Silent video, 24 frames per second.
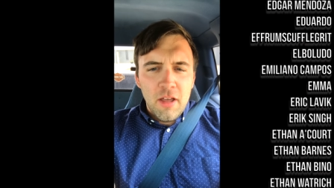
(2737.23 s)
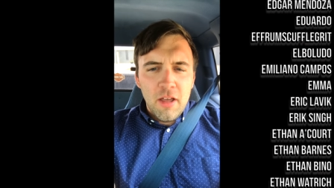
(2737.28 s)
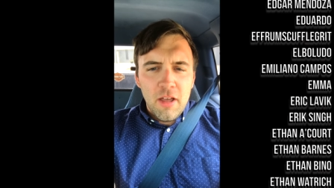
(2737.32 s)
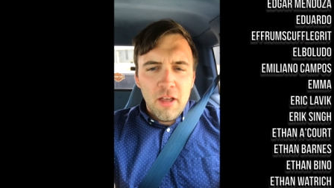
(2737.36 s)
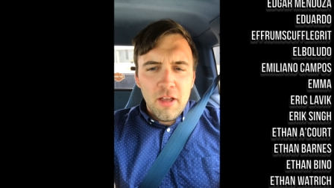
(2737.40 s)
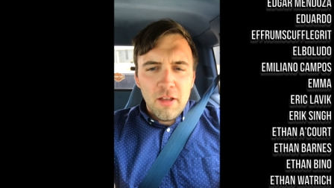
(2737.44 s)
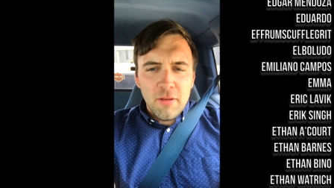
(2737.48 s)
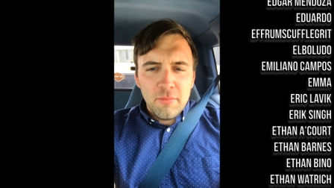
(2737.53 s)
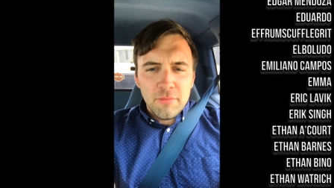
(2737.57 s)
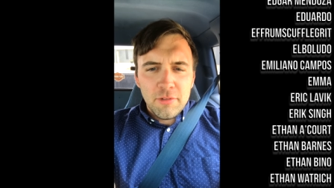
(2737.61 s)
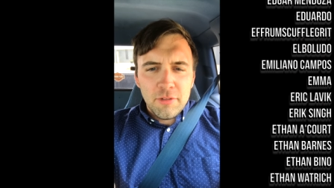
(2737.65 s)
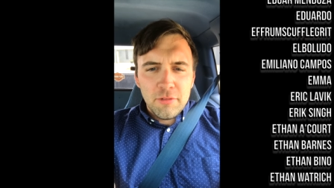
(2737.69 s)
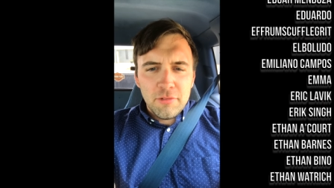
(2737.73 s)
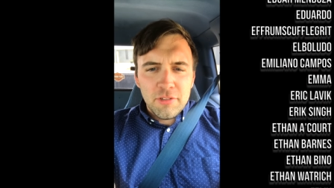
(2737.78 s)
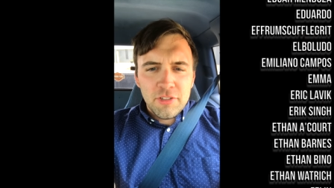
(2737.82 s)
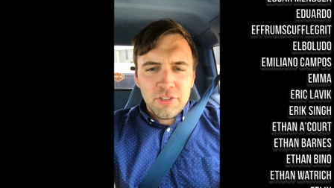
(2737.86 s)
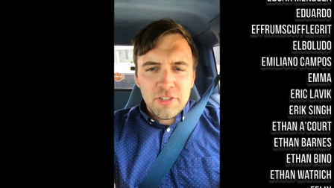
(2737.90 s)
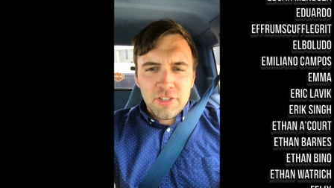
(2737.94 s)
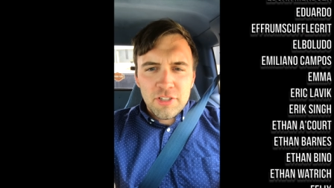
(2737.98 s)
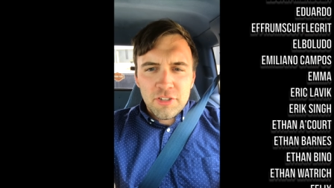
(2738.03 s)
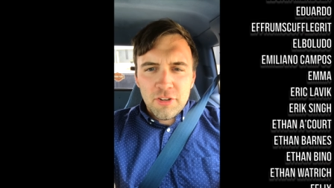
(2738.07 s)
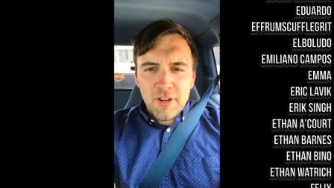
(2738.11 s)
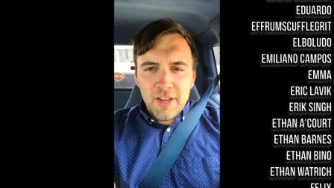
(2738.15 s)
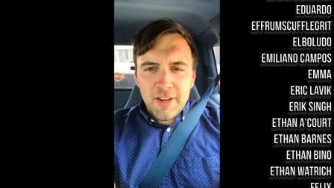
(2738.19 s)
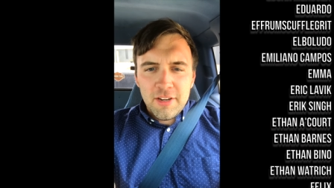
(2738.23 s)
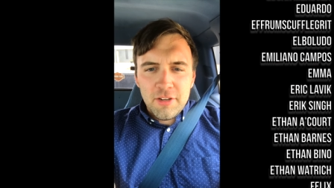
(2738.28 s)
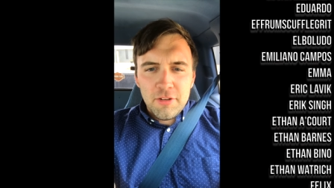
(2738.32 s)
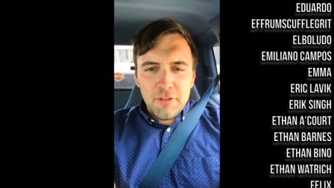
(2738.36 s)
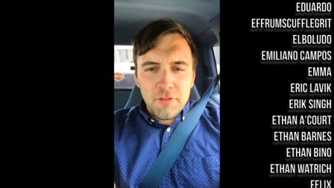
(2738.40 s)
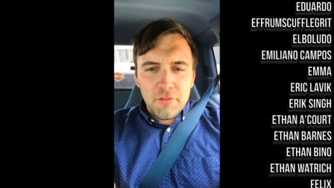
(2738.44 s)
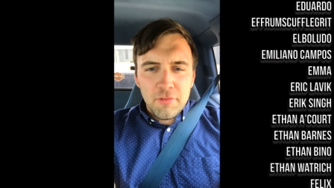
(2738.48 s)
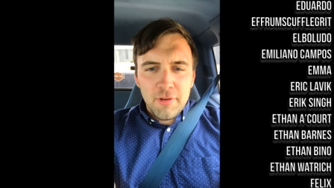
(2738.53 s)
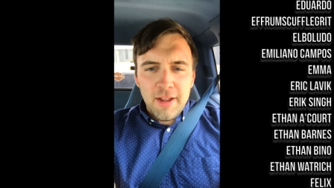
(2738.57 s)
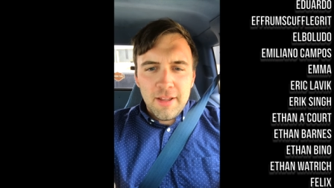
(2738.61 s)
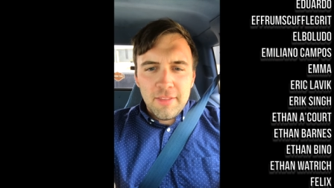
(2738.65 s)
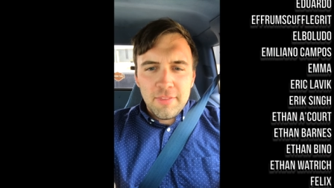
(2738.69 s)
um, who was just trying to
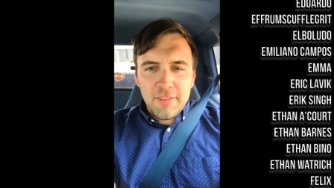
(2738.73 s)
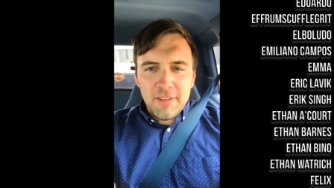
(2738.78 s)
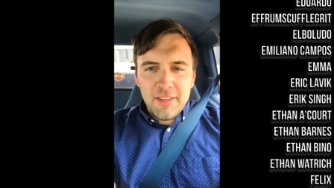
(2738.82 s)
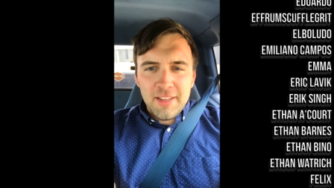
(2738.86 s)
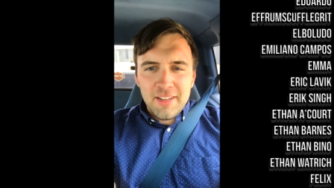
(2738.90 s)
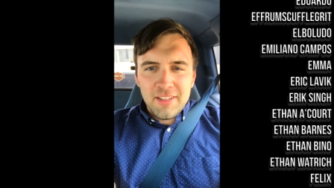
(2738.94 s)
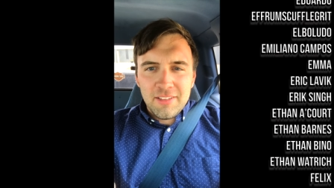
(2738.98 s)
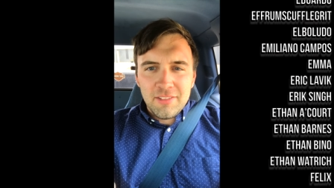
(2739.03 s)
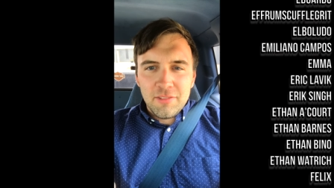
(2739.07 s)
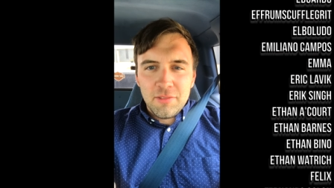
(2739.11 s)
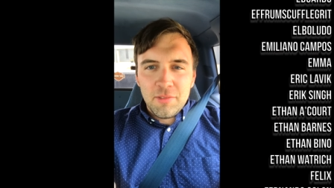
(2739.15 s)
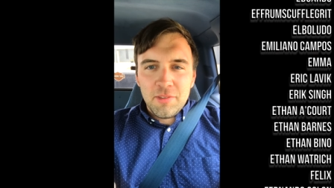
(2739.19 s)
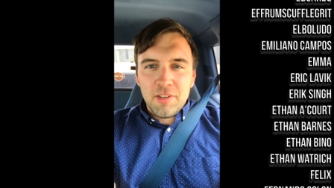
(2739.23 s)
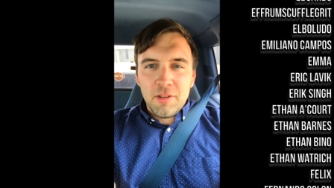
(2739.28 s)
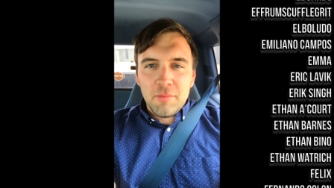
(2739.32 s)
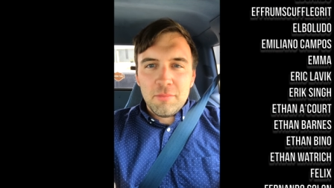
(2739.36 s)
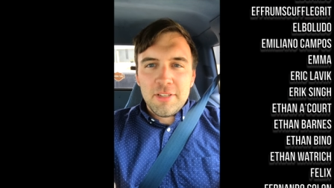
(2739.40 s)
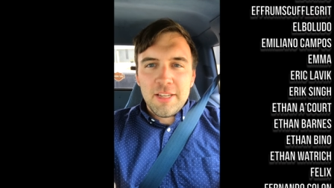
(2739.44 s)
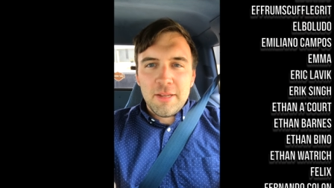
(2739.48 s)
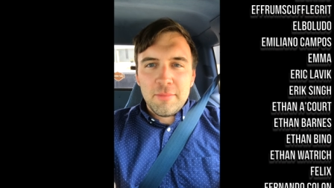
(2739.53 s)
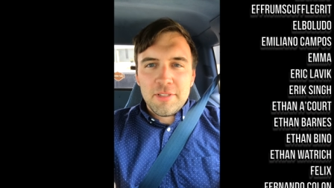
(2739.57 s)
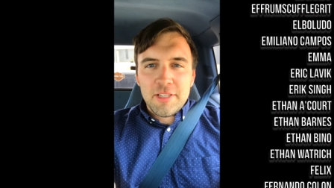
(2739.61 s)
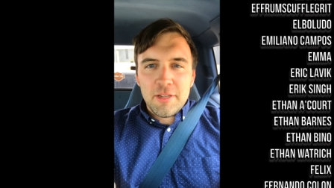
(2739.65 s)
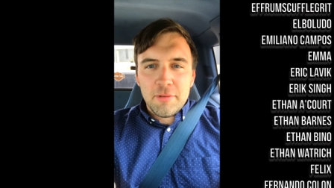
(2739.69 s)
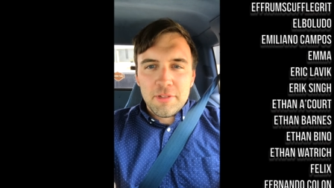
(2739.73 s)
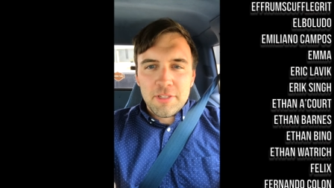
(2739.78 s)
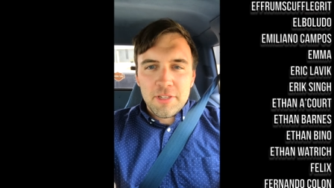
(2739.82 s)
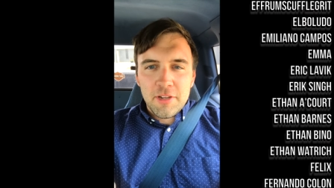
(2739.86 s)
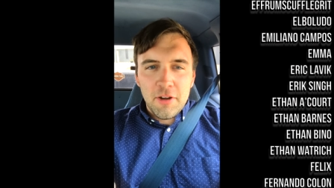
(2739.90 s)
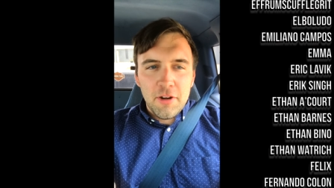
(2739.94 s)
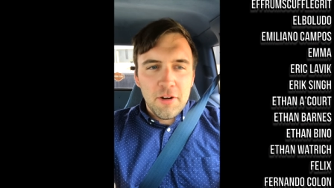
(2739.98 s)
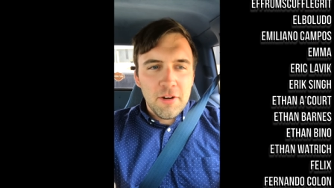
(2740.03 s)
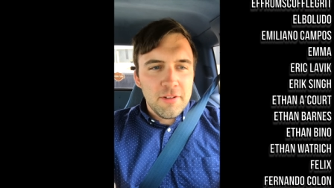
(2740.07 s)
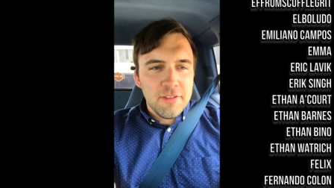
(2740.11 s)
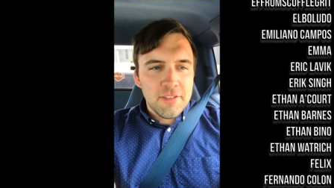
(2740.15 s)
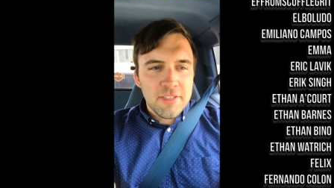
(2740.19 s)
do the right thing. And sometimes that was
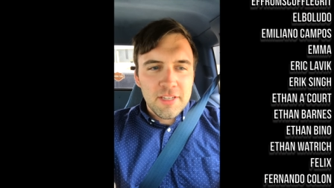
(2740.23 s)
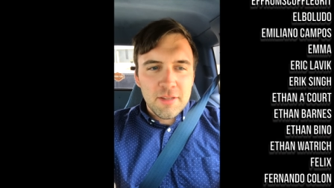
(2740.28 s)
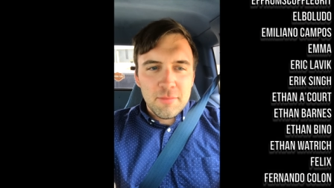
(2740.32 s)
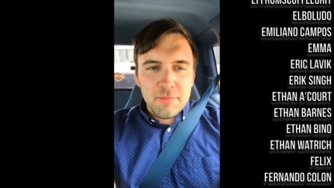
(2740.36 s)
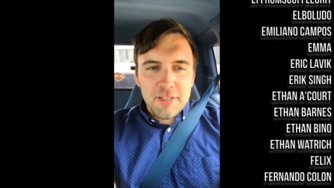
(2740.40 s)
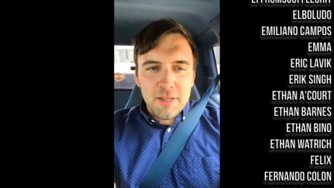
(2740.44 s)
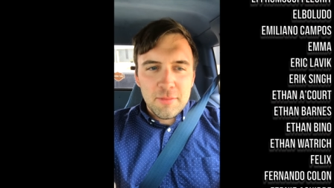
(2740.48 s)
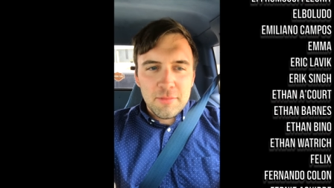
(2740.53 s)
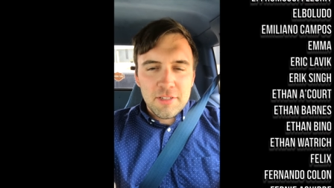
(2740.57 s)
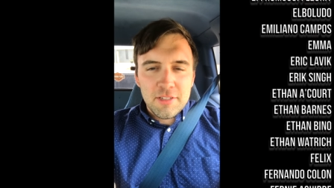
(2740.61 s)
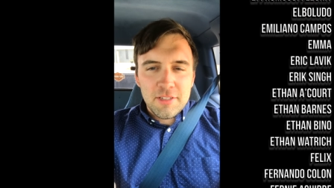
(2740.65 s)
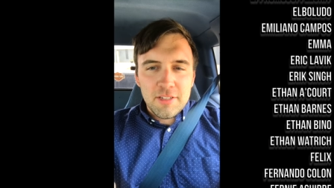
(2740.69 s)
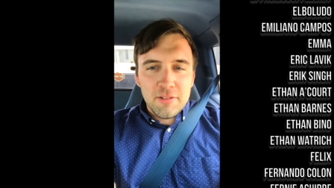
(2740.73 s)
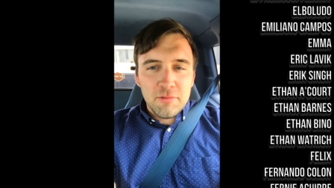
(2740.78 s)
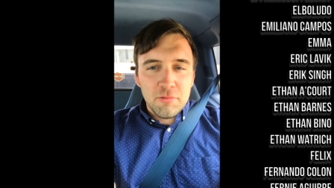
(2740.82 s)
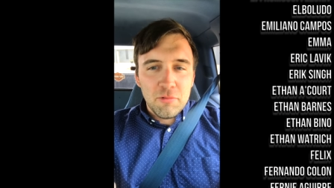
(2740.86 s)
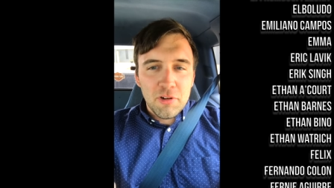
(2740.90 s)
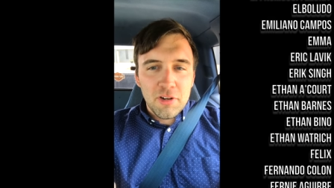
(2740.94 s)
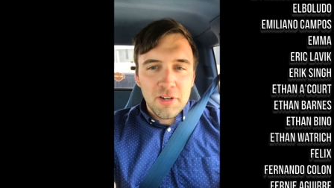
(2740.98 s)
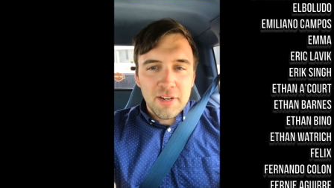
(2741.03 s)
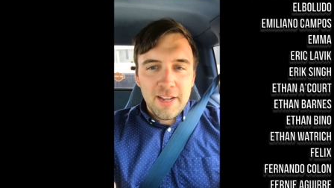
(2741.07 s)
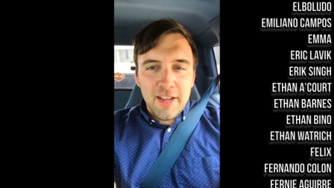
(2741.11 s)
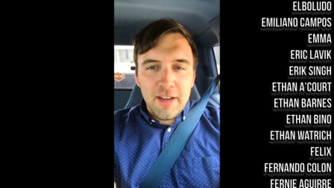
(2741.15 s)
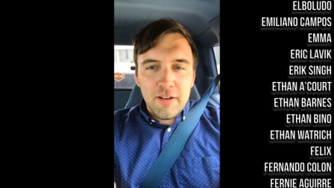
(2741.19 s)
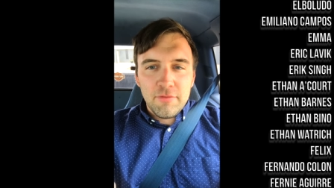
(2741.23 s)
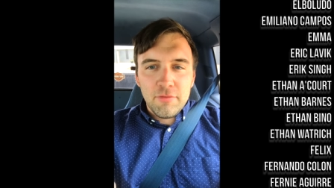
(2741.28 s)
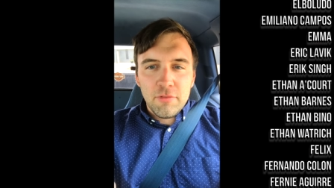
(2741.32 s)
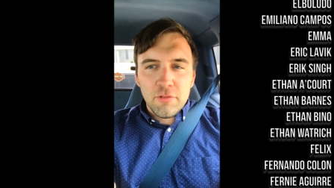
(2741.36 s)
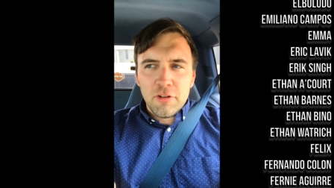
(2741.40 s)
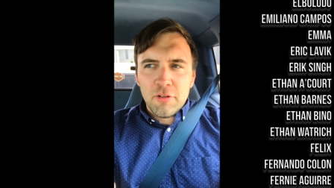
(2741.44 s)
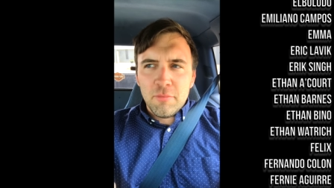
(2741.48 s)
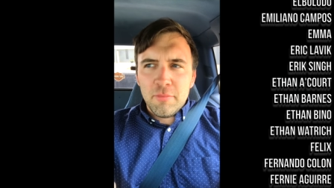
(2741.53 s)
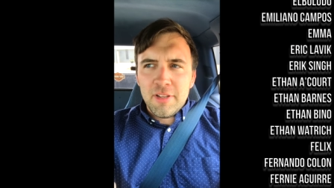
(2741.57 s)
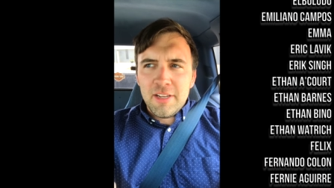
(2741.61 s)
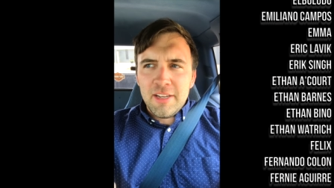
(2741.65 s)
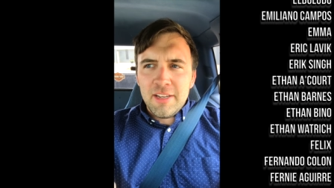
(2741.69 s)
hard, and sometimes it didn't work out for him.